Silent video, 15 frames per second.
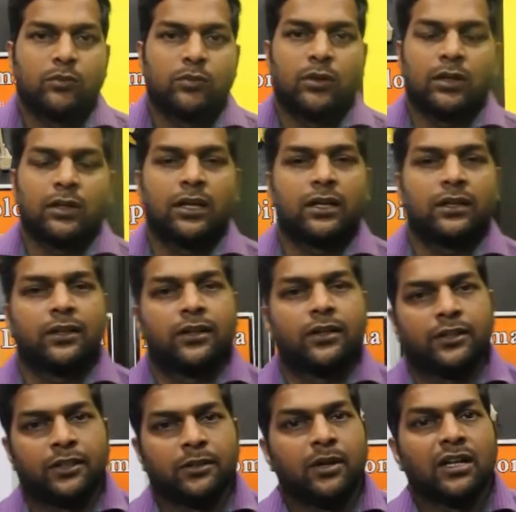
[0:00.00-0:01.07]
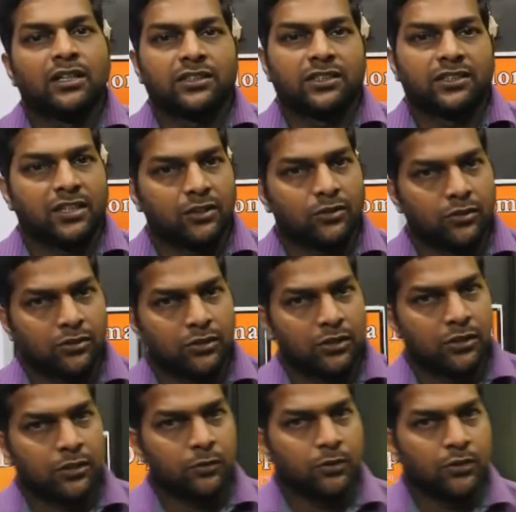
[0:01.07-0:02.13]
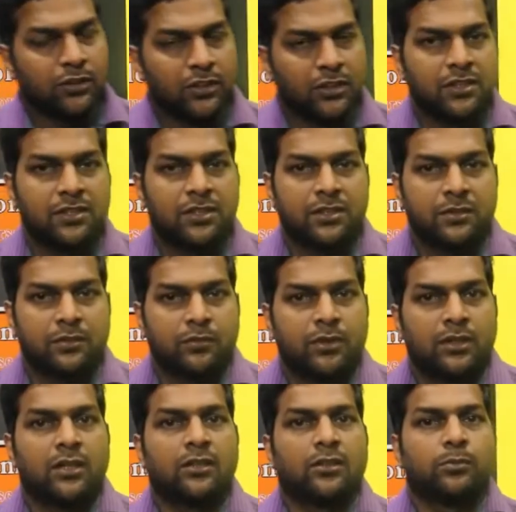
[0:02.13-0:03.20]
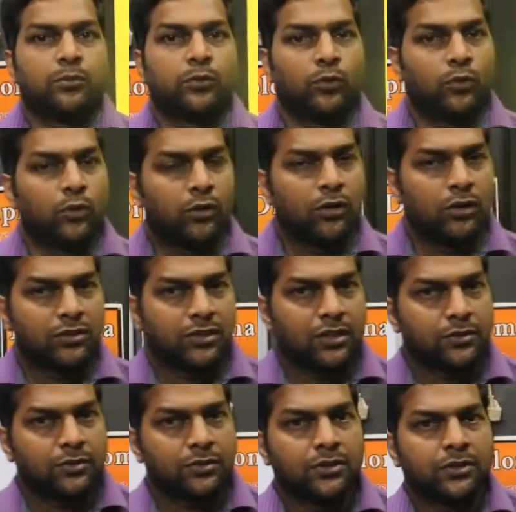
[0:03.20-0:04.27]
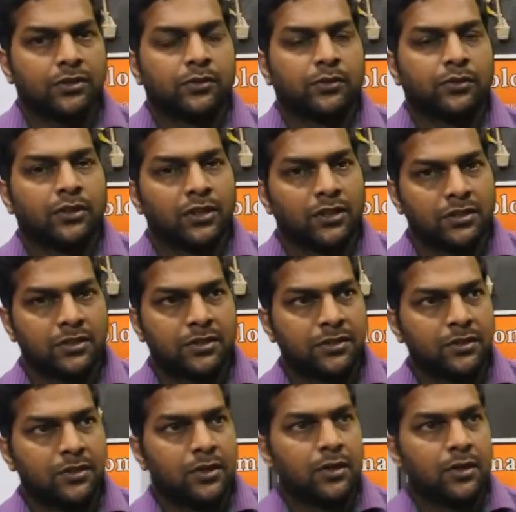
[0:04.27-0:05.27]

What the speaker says: What are the devices associated with this? What are the protocols associated with this?